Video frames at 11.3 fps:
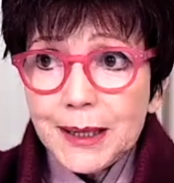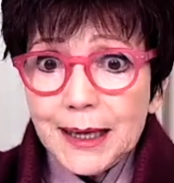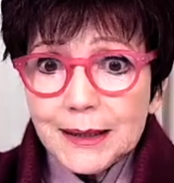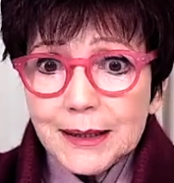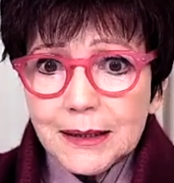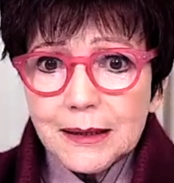
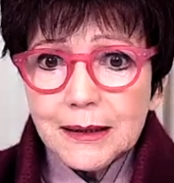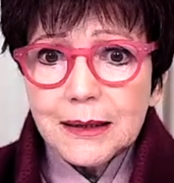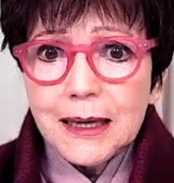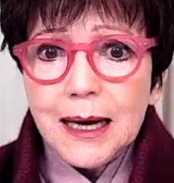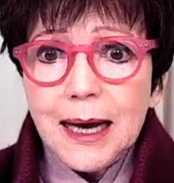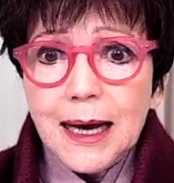accident.
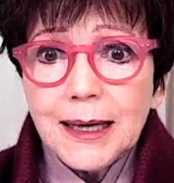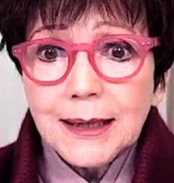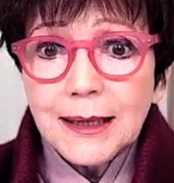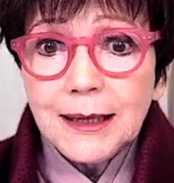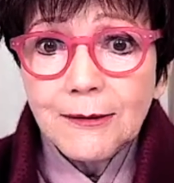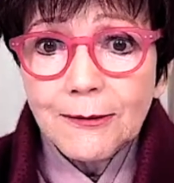And
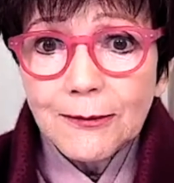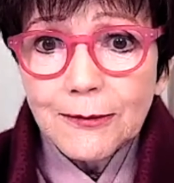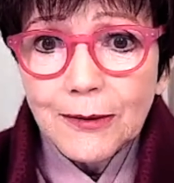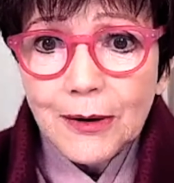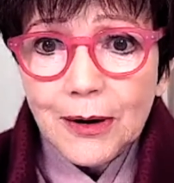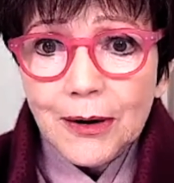if
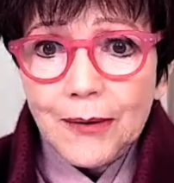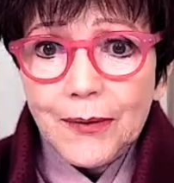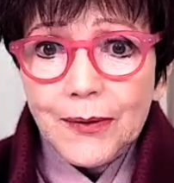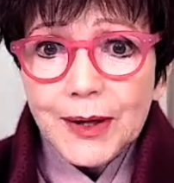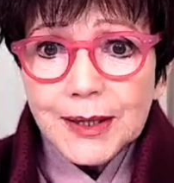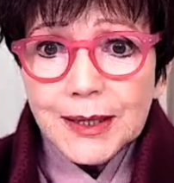
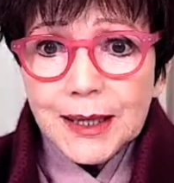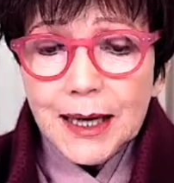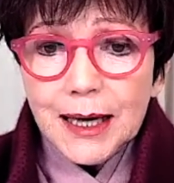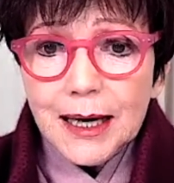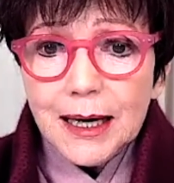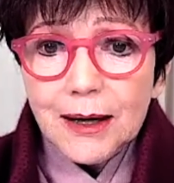this
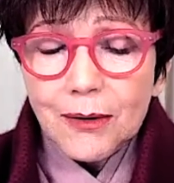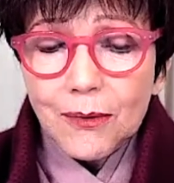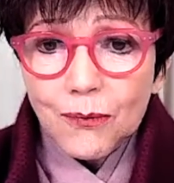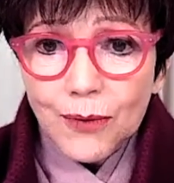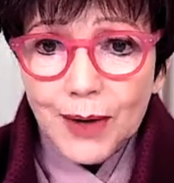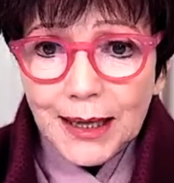car
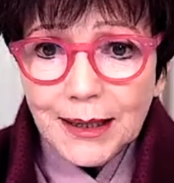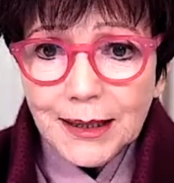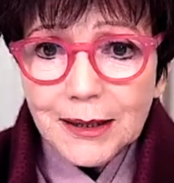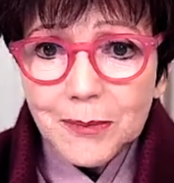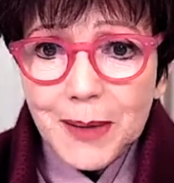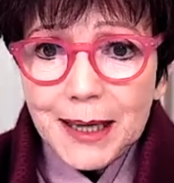ran into
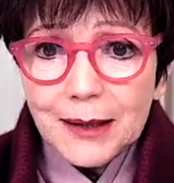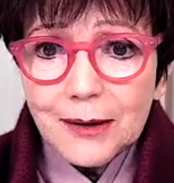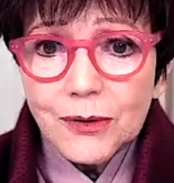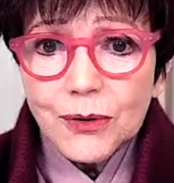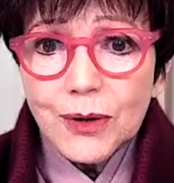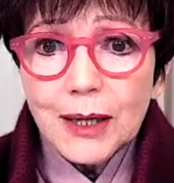the back of the
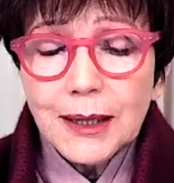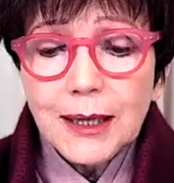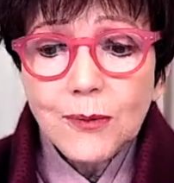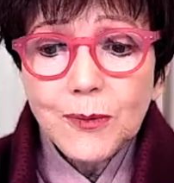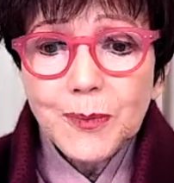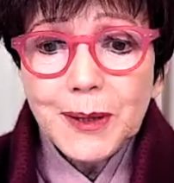truck, he
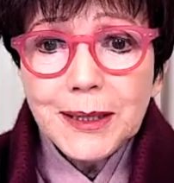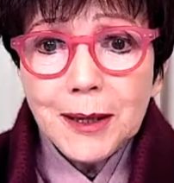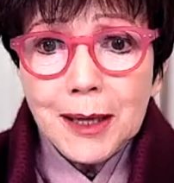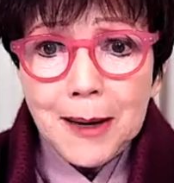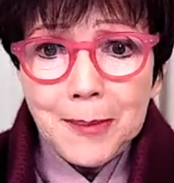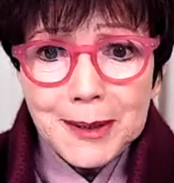would be
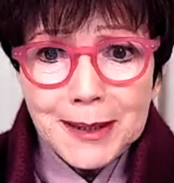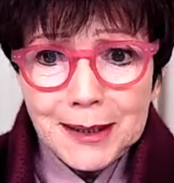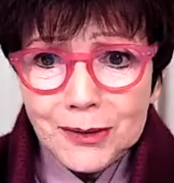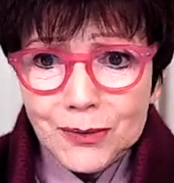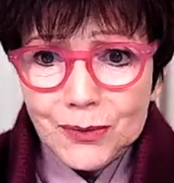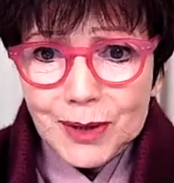decapitated
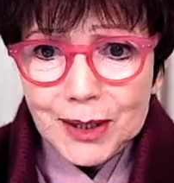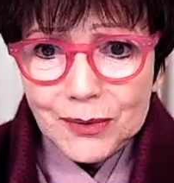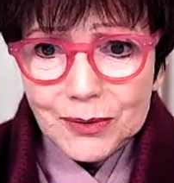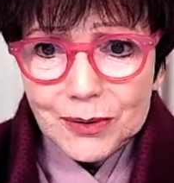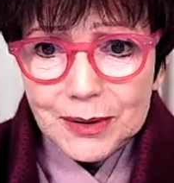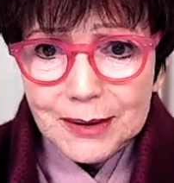or killed.
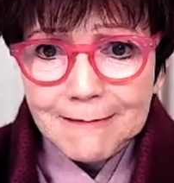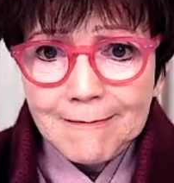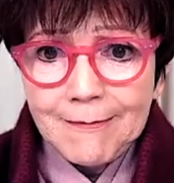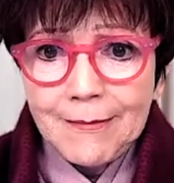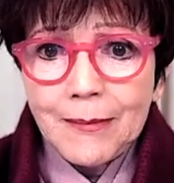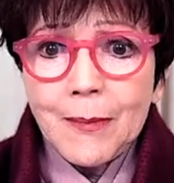
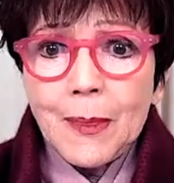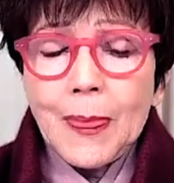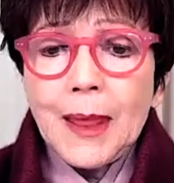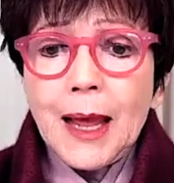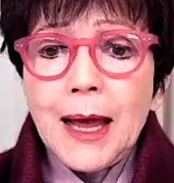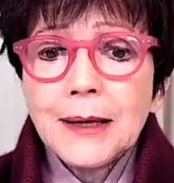
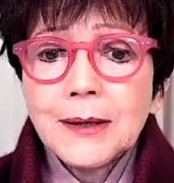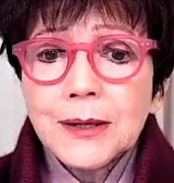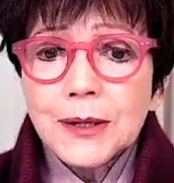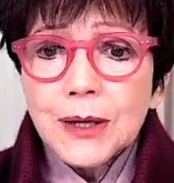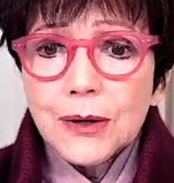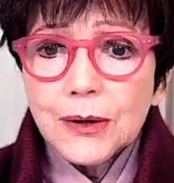And
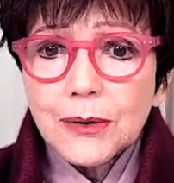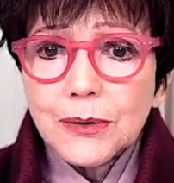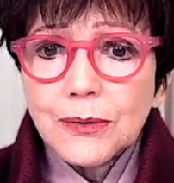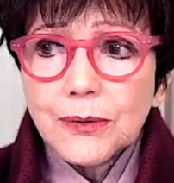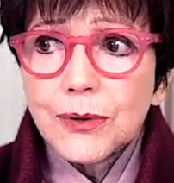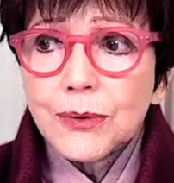so
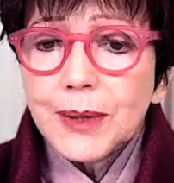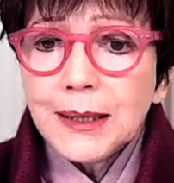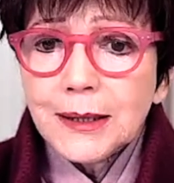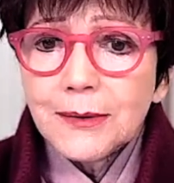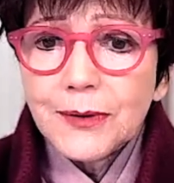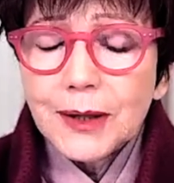to
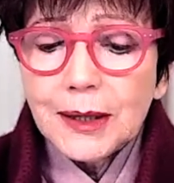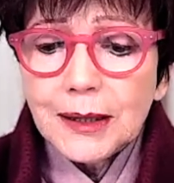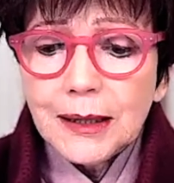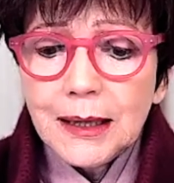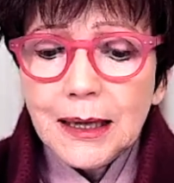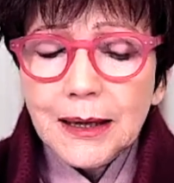intervene,
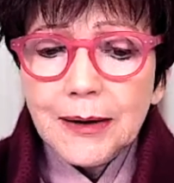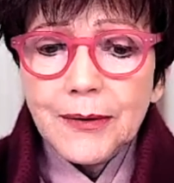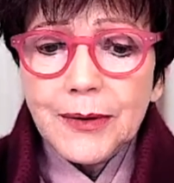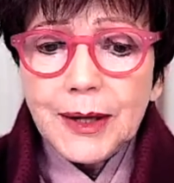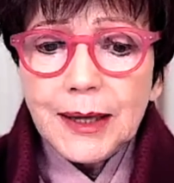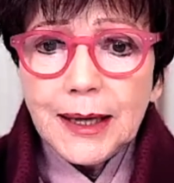
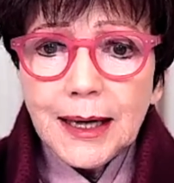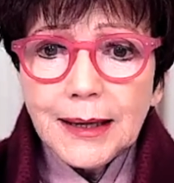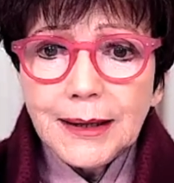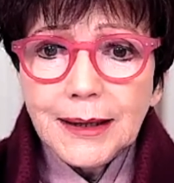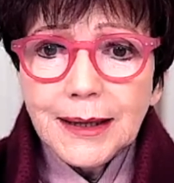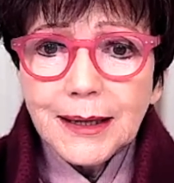the
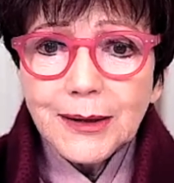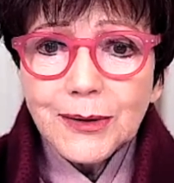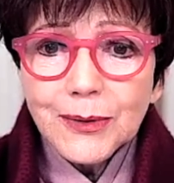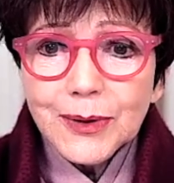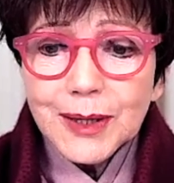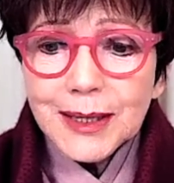guardian angel
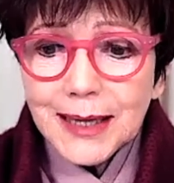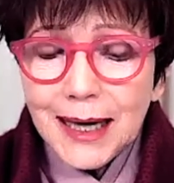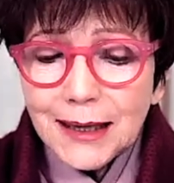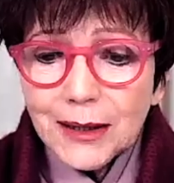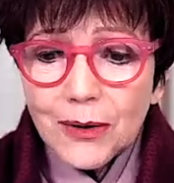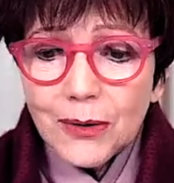sat
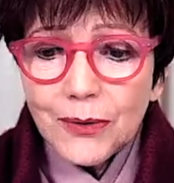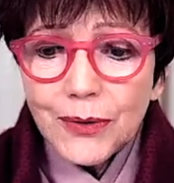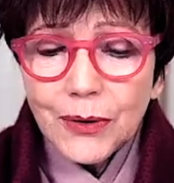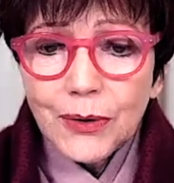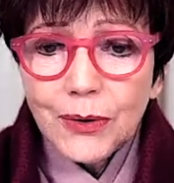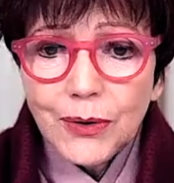on the
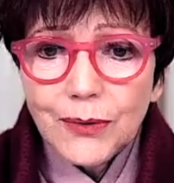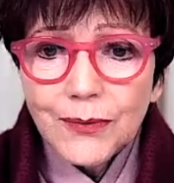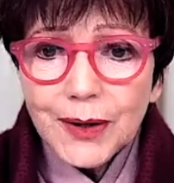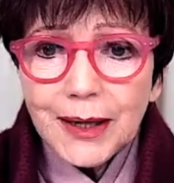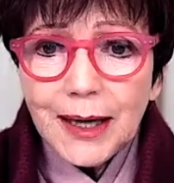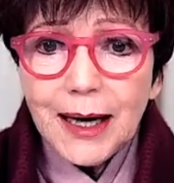hood of the
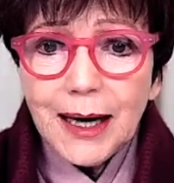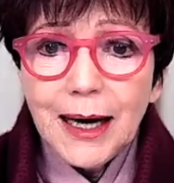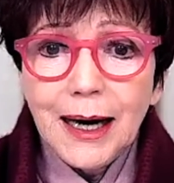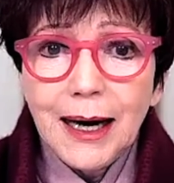car